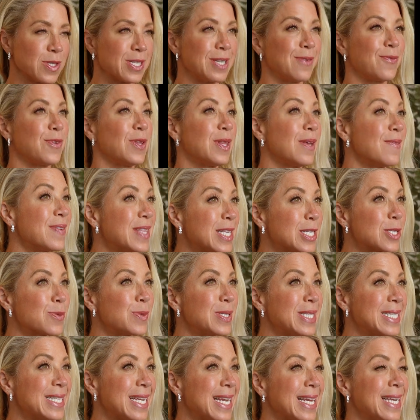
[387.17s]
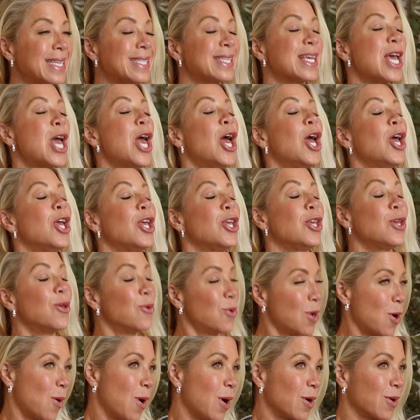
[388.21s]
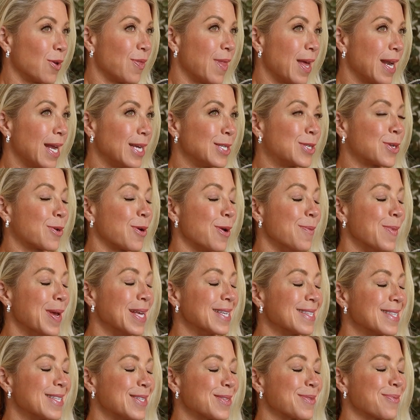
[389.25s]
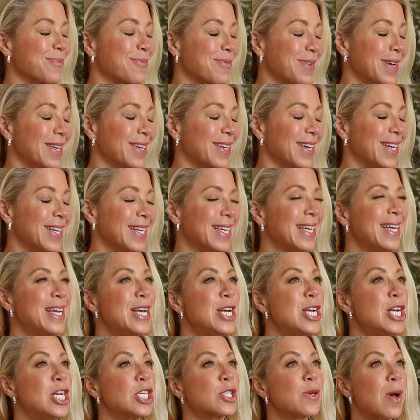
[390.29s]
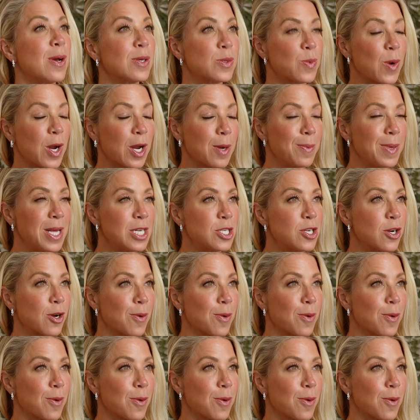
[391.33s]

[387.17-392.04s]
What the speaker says: if you live in the Twin Cities, you know how good that ice cream is. It's real good. So I was wearing a blood sugar